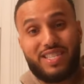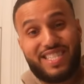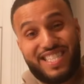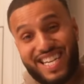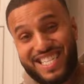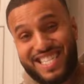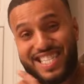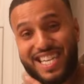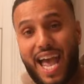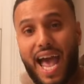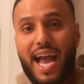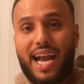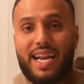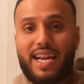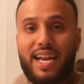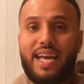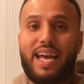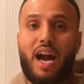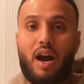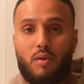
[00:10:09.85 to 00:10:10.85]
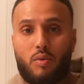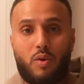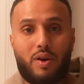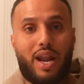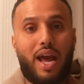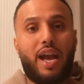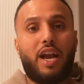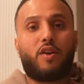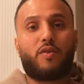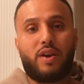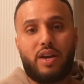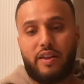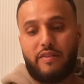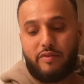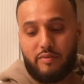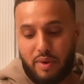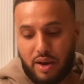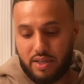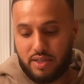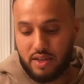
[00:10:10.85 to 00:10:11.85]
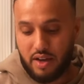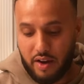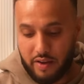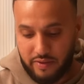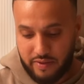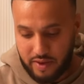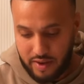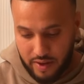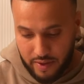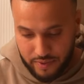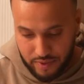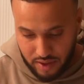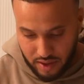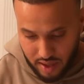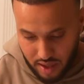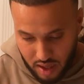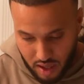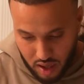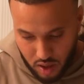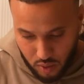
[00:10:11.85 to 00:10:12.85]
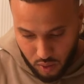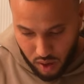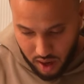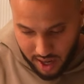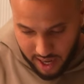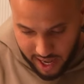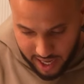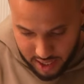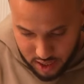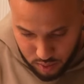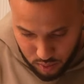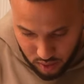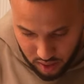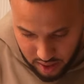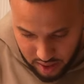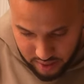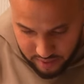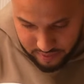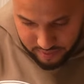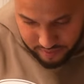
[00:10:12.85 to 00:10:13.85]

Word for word: It's the exact exact layout what I had created for myself. One last one.